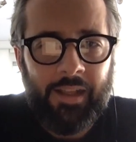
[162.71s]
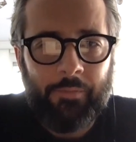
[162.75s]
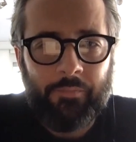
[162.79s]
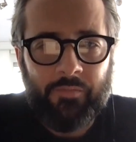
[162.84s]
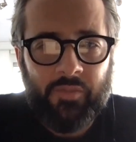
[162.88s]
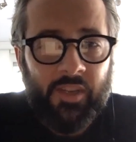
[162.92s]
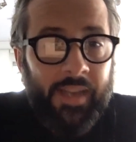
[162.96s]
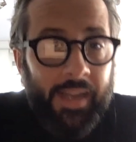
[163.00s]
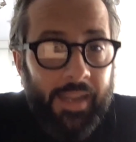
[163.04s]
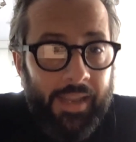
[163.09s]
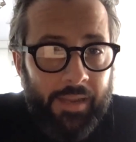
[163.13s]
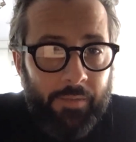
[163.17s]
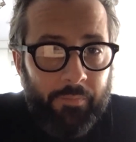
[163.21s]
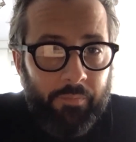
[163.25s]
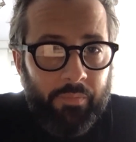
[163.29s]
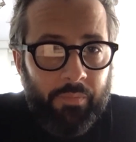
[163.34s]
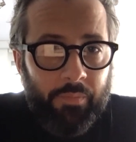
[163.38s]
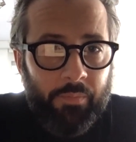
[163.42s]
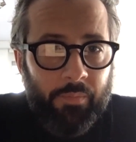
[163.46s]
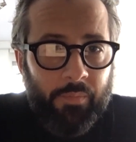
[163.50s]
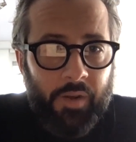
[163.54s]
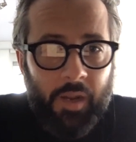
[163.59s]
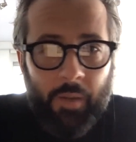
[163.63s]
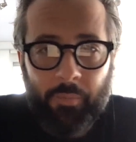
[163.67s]
Today,
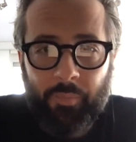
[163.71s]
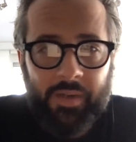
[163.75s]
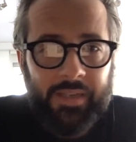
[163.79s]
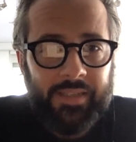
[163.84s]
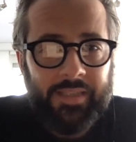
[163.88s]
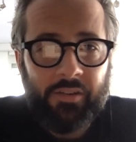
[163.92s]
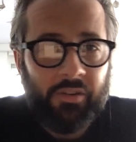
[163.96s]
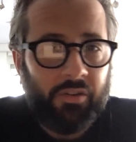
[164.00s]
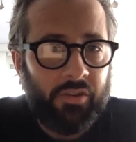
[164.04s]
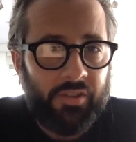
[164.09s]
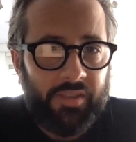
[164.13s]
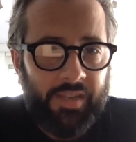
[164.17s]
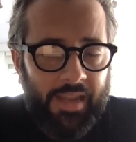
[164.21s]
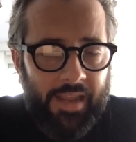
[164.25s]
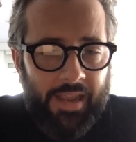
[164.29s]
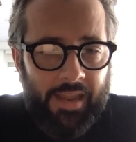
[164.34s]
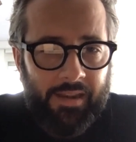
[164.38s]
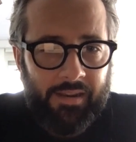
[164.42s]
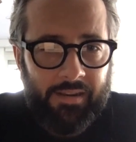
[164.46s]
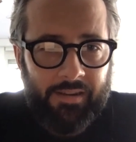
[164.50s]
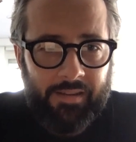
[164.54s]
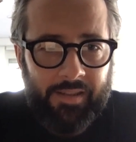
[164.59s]
companies understand.